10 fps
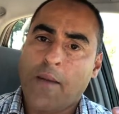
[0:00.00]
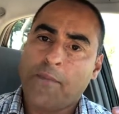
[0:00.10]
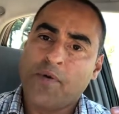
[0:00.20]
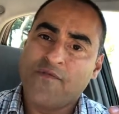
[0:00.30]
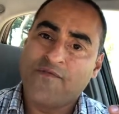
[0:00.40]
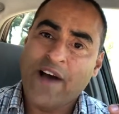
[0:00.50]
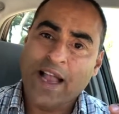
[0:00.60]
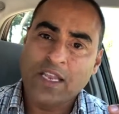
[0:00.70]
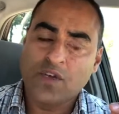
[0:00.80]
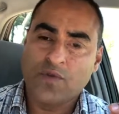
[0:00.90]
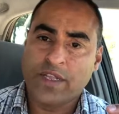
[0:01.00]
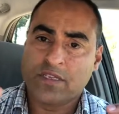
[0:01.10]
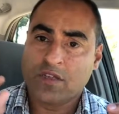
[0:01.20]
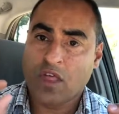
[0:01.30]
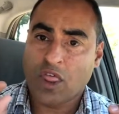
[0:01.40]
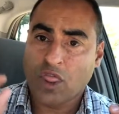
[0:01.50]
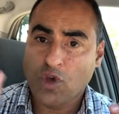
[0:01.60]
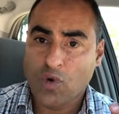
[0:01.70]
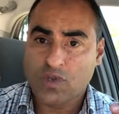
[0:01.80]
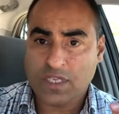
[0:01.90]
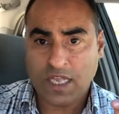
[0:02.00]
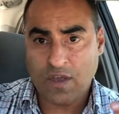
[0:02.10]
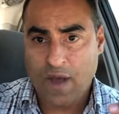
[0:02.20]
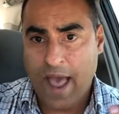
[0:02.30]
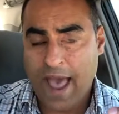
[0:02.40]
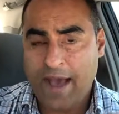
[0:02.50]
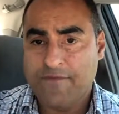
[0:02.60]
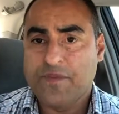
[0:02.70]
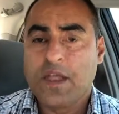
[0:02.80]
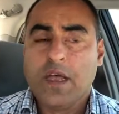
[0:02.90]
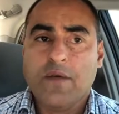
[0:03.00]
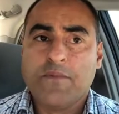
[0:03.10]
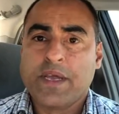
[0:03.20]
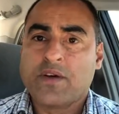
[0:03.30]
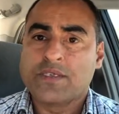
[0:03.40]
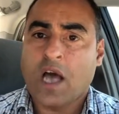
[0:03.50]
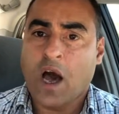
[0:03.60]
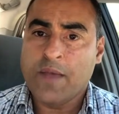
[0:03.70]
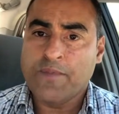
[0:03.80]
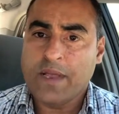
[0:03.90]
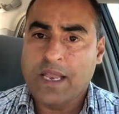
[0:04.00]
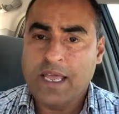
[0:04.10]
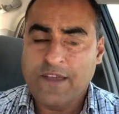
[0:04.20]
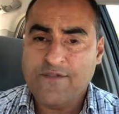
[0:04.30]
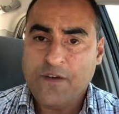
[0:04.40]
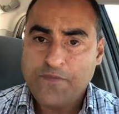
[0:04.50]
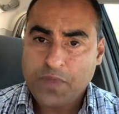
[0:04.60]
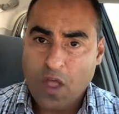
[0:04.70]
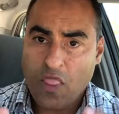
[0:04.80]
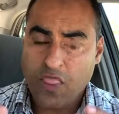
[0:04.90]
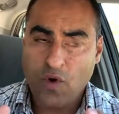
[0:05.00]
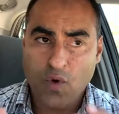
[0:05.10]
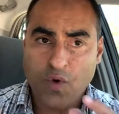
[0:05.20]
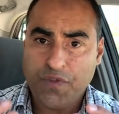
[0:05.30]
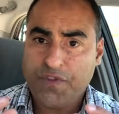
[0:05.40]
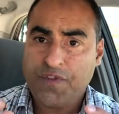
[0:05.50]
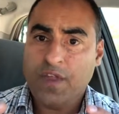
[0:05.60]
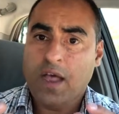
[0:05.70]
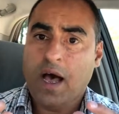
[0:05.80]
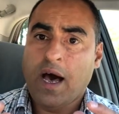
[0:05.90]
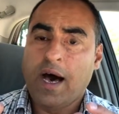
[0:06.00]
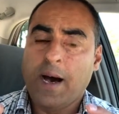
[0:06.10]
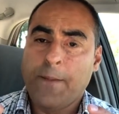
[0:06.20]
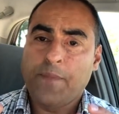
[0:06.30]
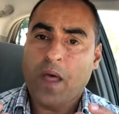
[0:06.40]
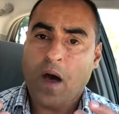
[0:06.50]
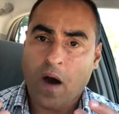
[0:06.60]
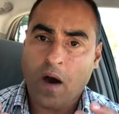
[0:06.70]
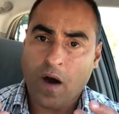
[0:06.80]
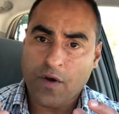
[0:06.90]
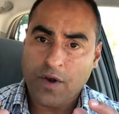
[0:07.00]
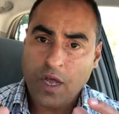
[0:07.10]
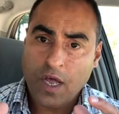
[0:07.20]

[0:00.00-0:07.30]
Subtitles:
put value into the thoughts that you have, because I believe thoughts are